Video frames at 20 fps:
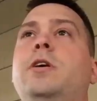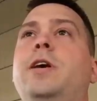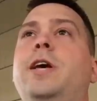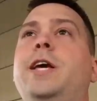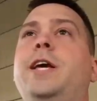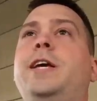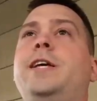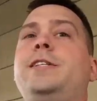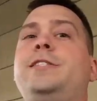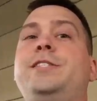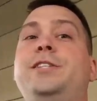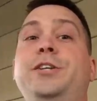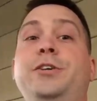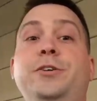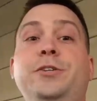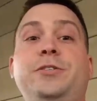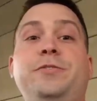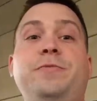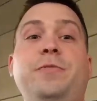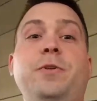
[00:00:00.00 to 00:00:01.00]
I guess,
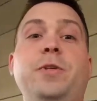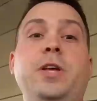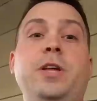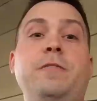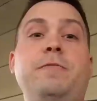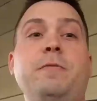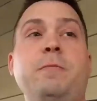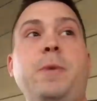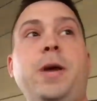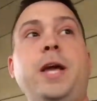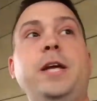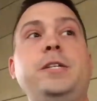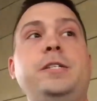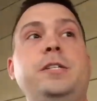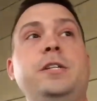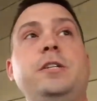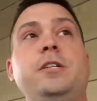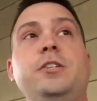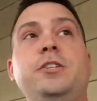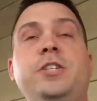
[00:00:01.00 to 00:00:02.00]
useful
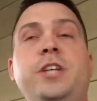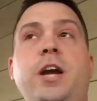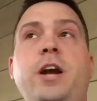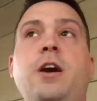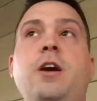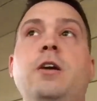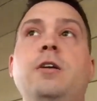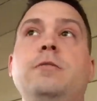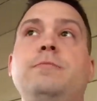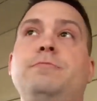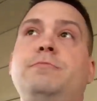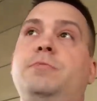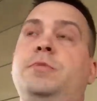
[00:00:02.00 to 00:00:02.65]
information to share.